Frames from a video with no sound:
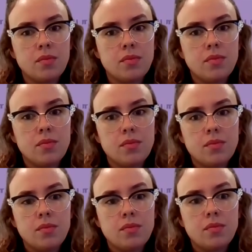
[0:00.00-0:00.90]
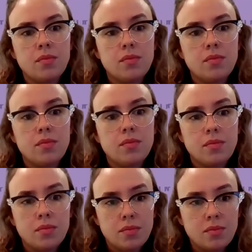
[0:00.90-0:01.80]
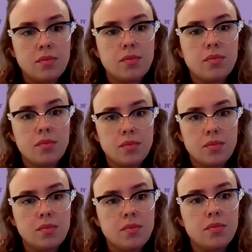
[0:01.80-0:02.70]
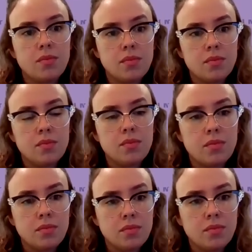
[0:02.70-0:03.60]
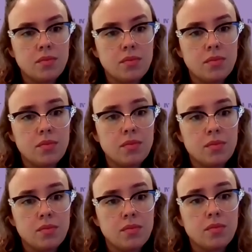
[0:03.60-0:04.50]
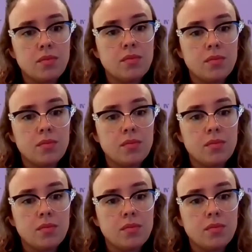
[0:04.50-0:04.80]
(silent)